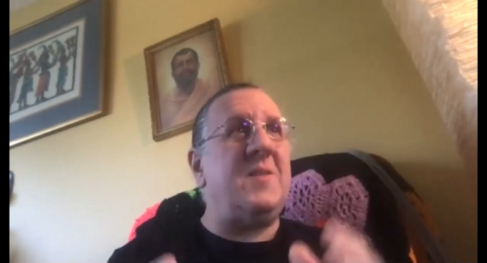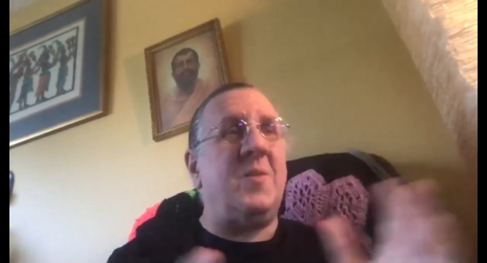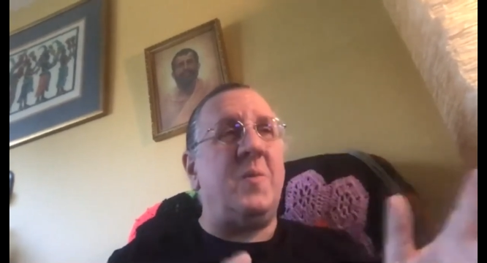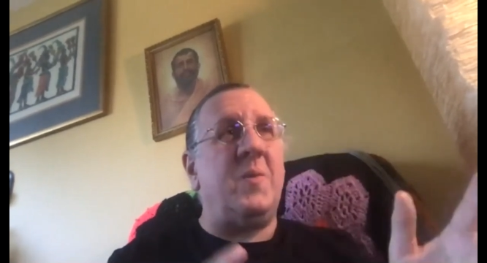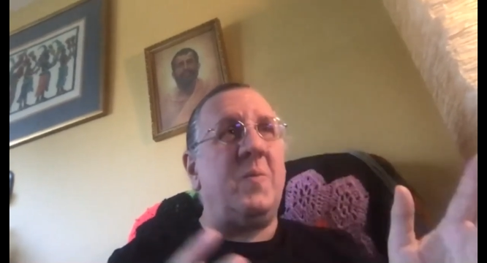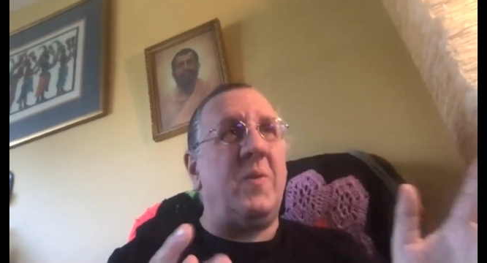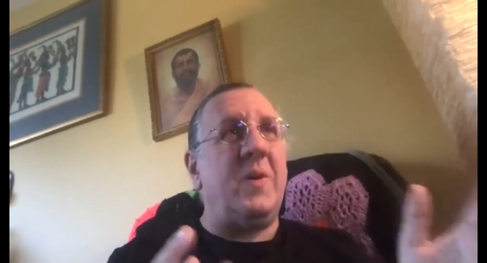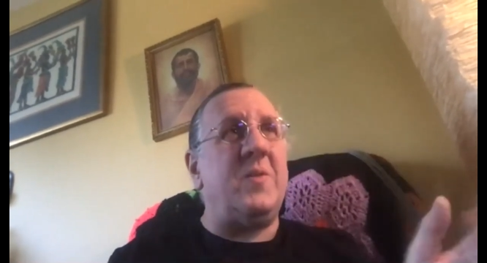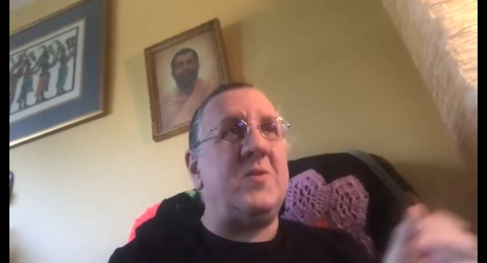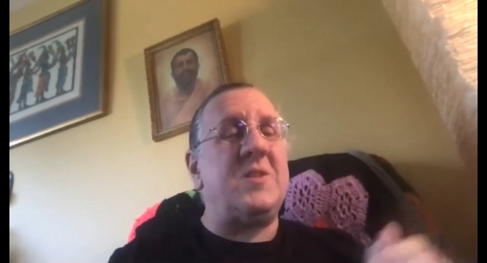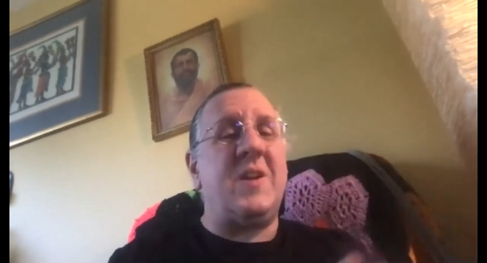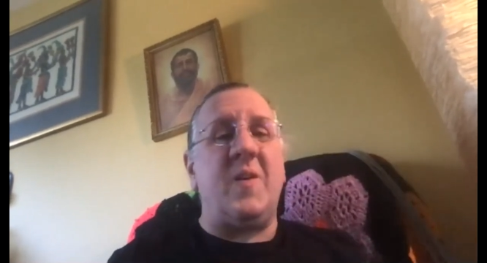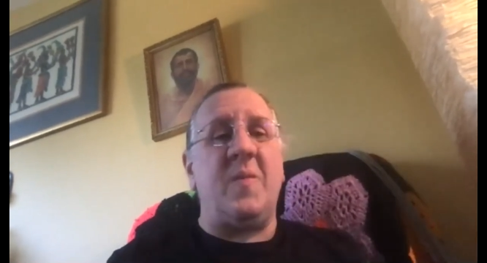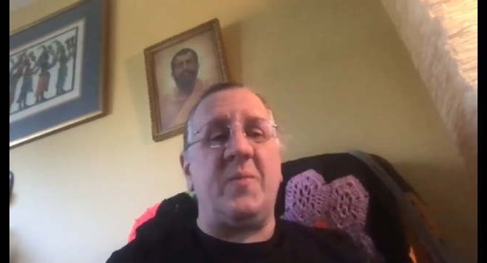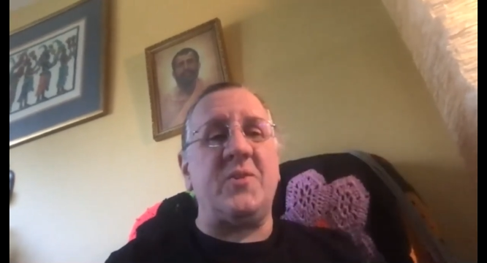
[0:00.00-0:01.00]
one of those
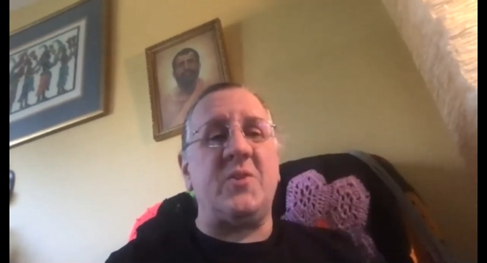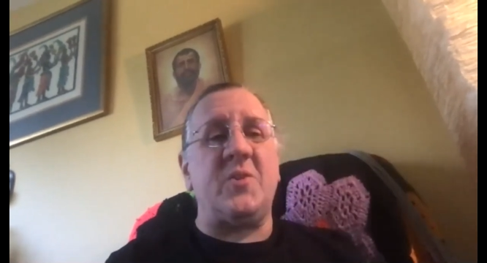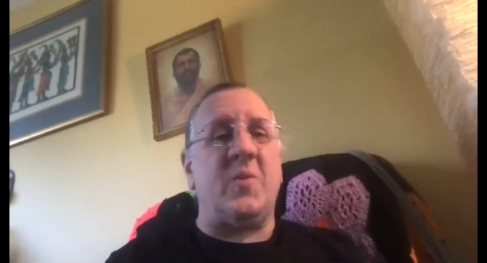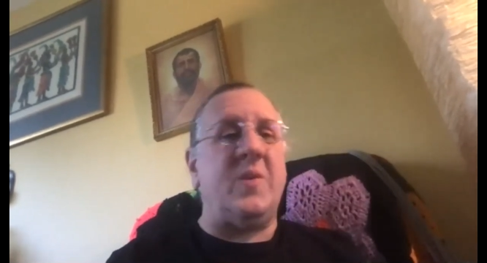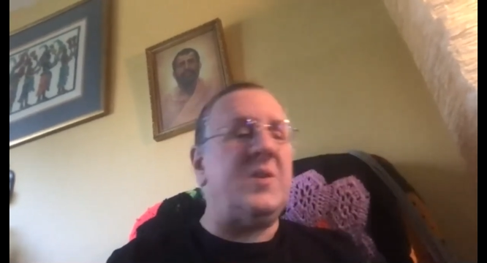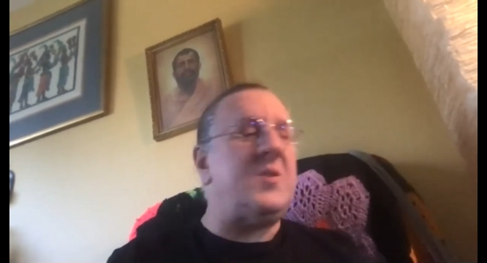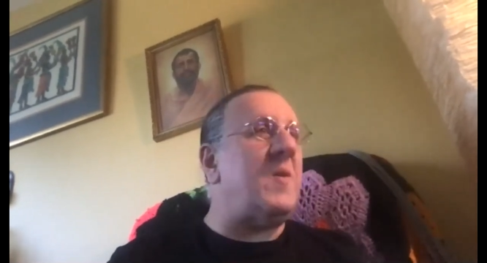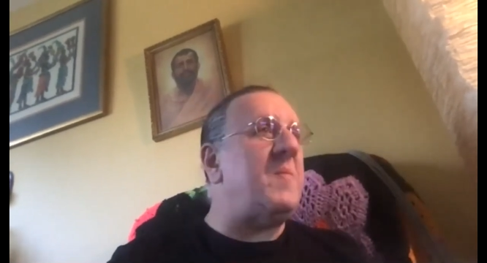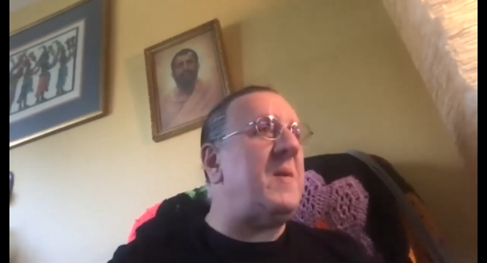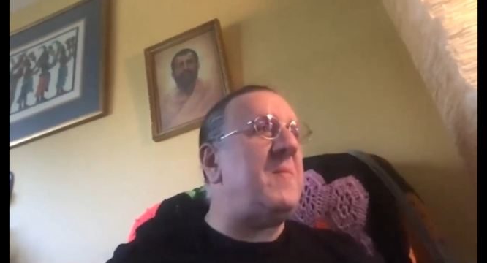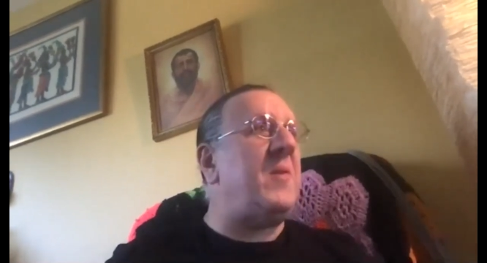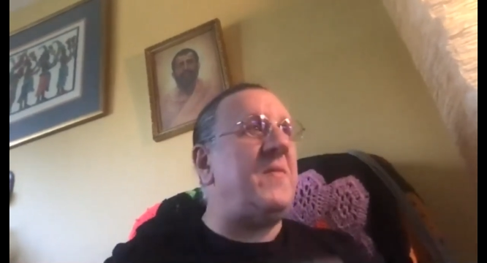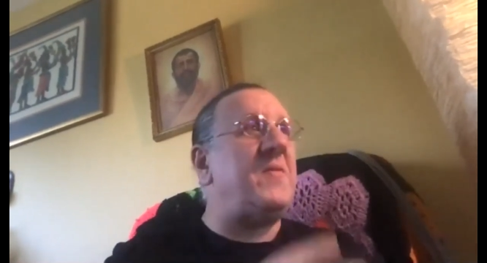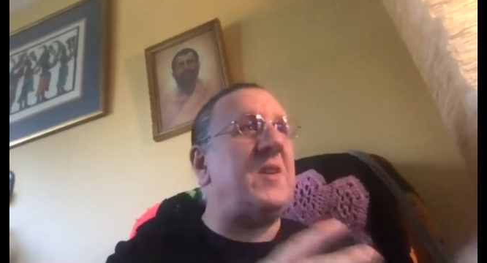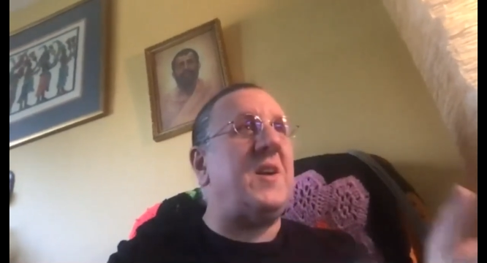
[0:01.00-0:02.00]
terrible stories where
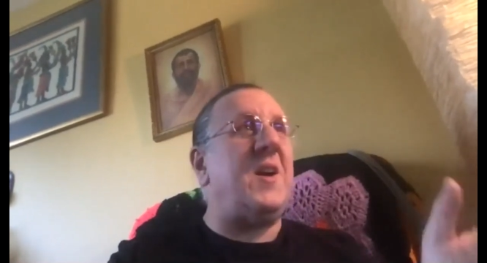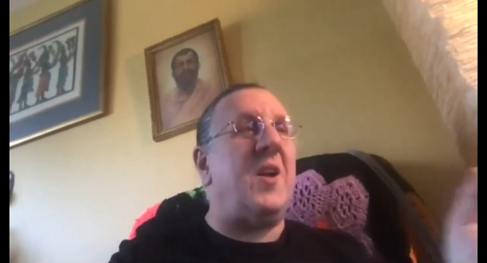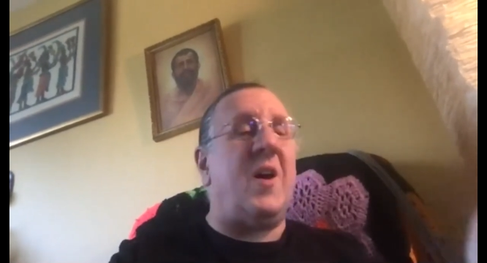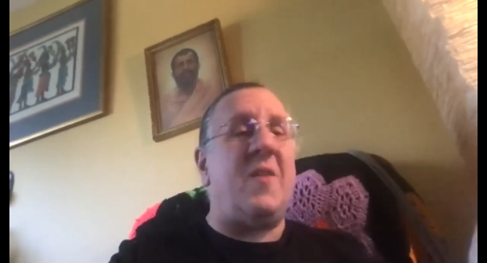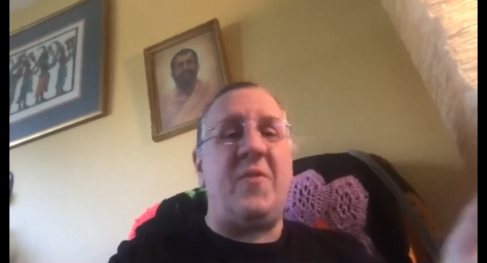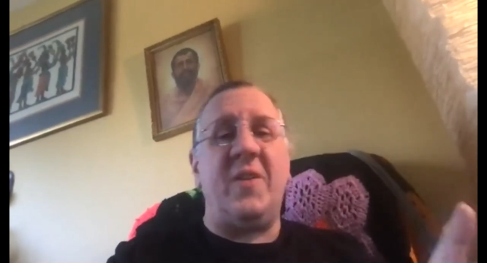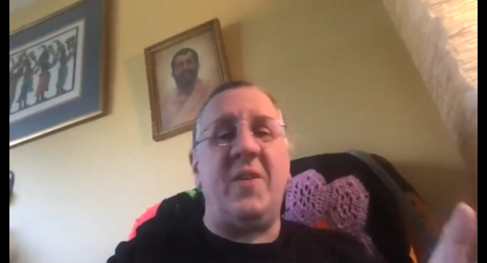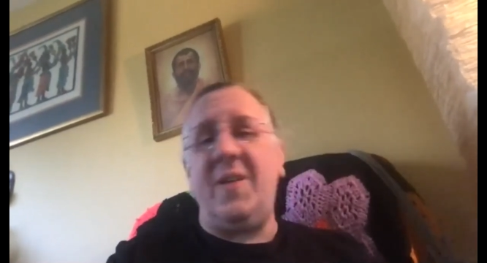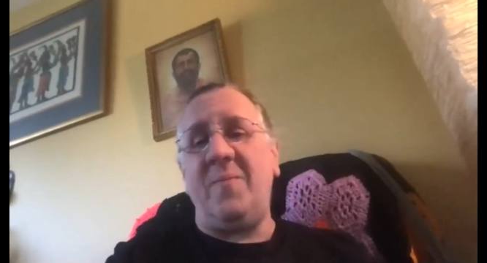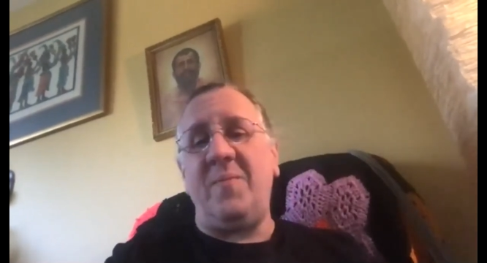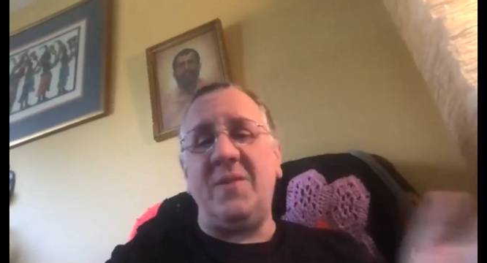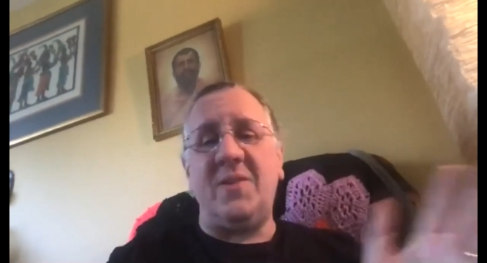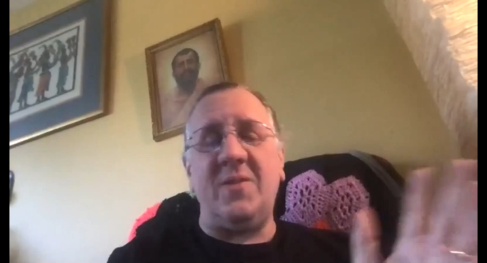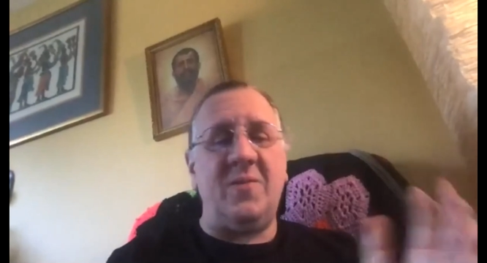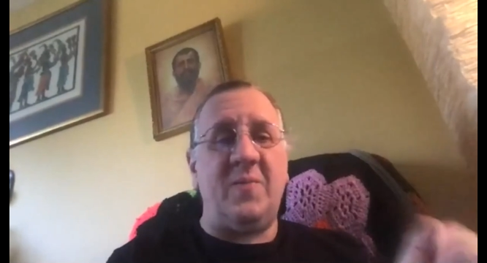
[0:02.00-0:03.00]
people have to cut off a
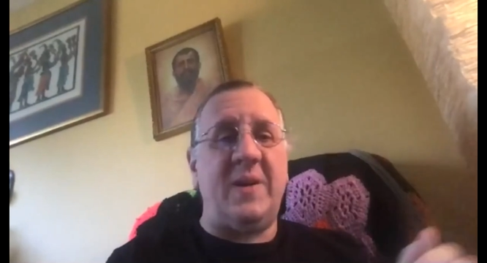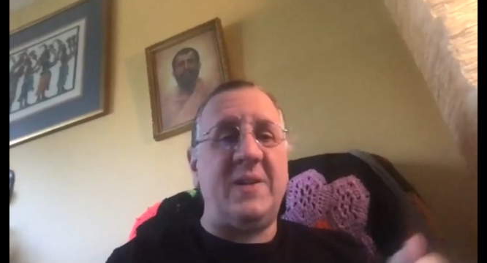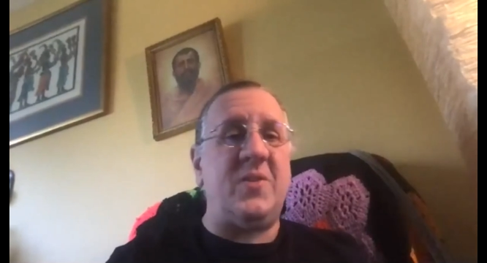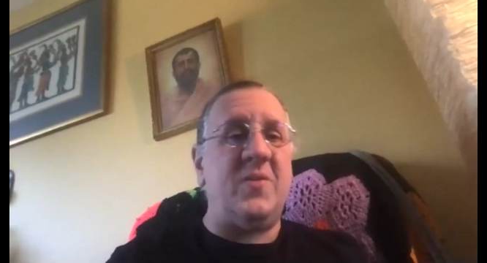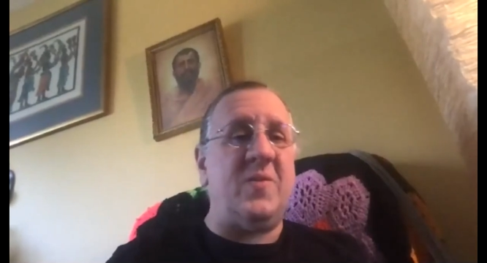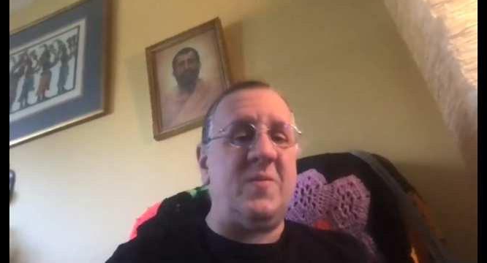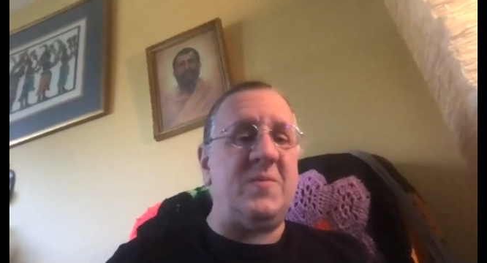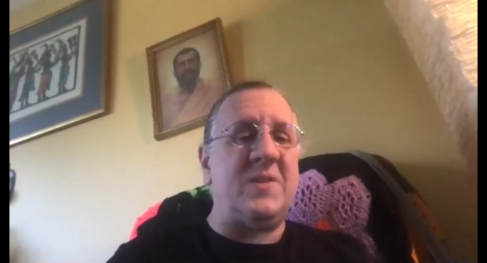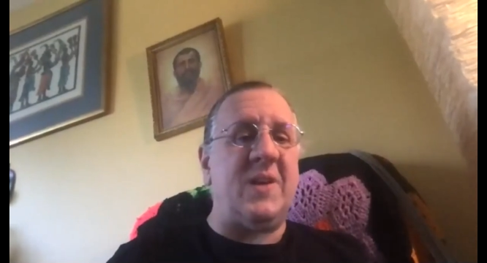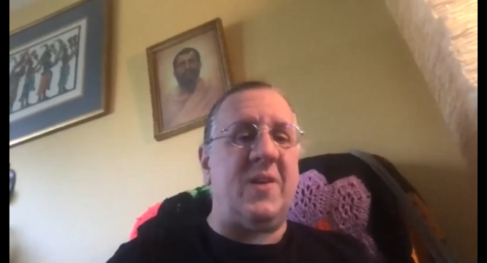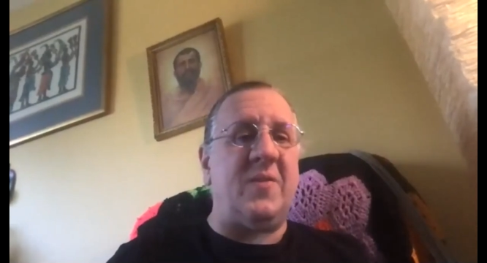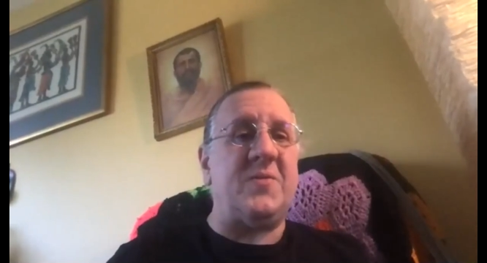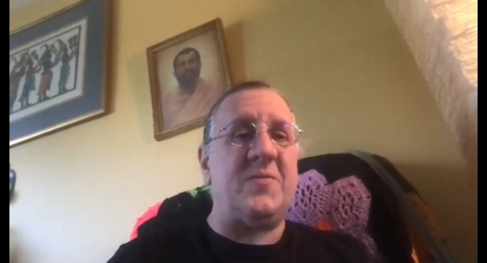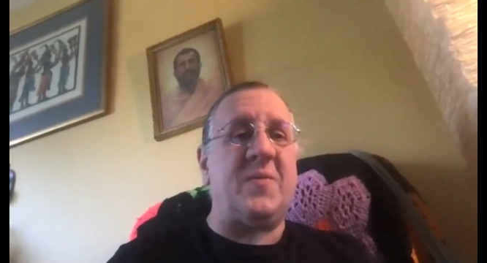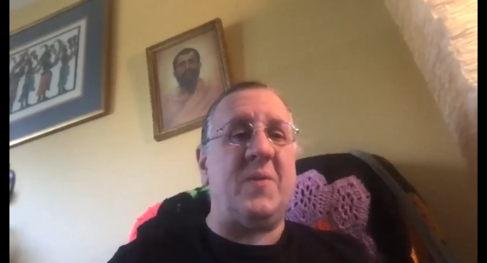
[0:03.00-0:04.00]
limb to rescue
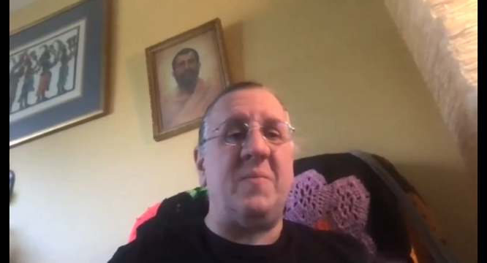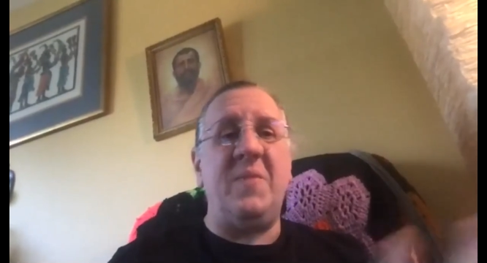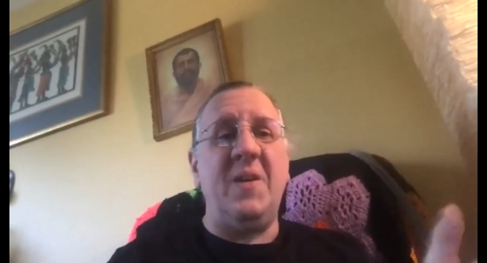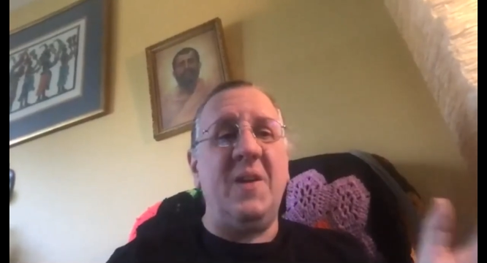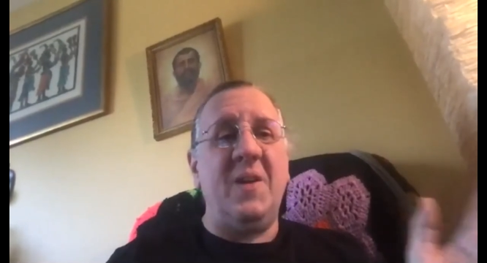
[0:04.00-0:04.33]
themselves from